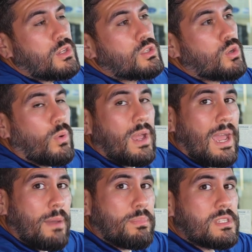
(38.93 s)
So what
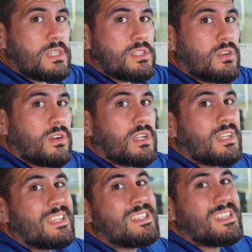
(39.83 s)
happens is you're
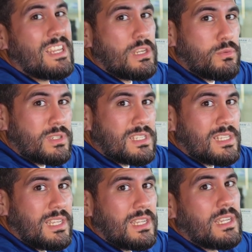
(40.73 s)

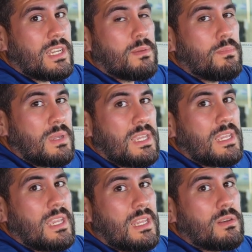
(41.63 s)
continuously going to
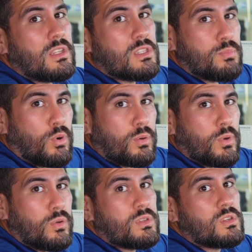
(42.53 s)
be in the sport mode.